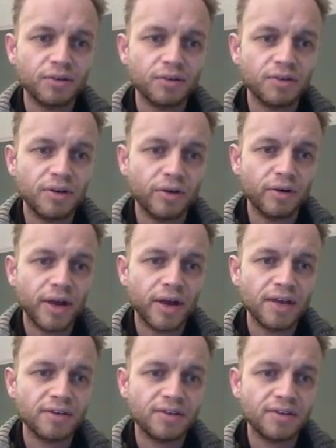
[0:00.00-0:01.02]
So
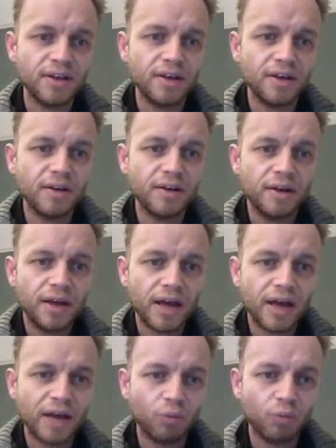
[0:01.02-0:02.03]
08 is here,
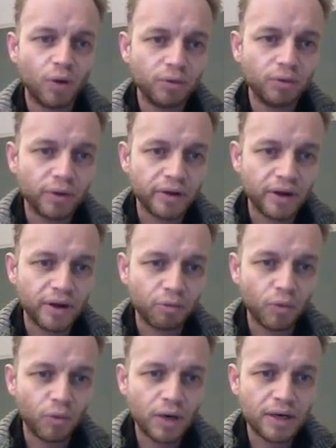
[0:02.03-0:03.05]
and 1 we're going up
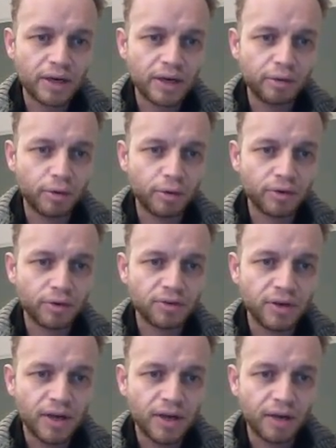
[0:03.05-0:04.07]
one little box,
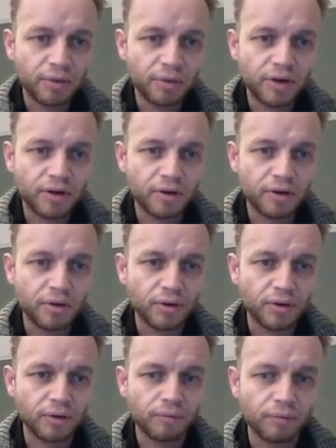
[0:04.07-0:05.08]
and we're going to go
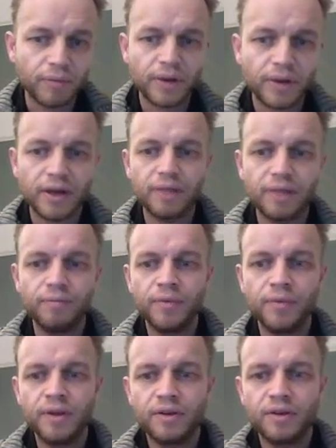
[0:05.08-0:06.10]
along. Okay,
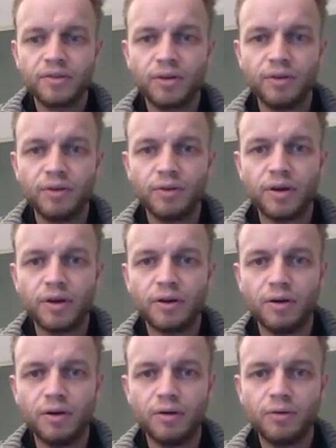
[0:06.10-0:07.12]
so if we go
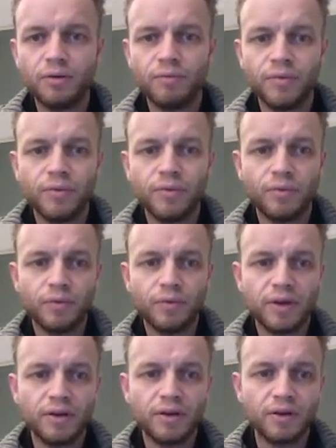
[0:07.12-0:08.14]
along, we
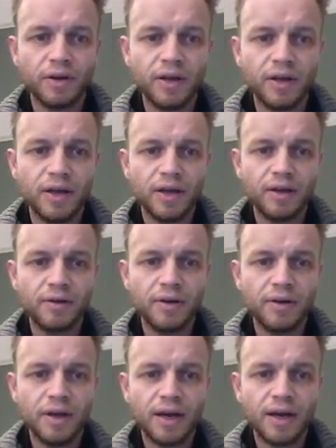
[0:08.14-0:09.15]
can look here,
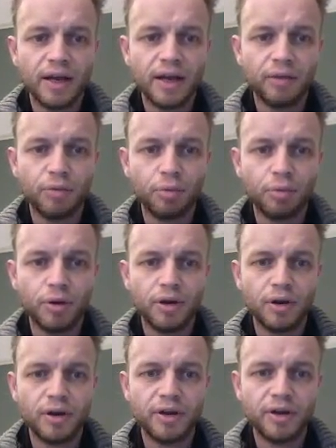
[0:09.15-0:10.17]
and then we put a
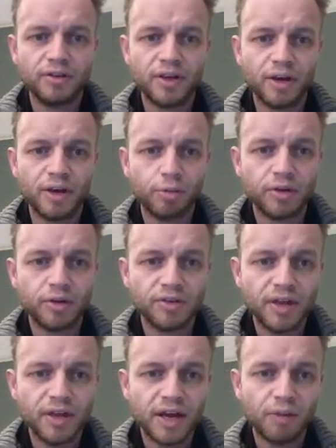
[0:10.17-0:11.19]
line to help us,
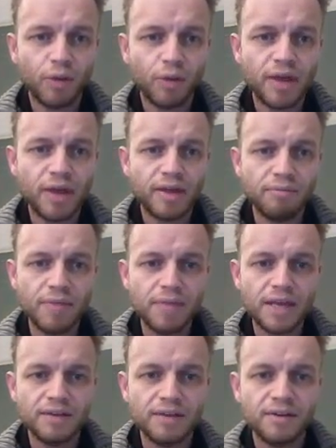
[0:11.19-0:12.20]
and where they
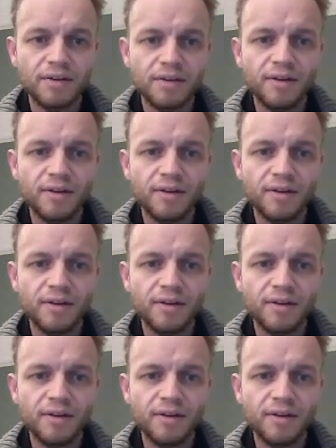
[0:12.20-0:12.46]
meet,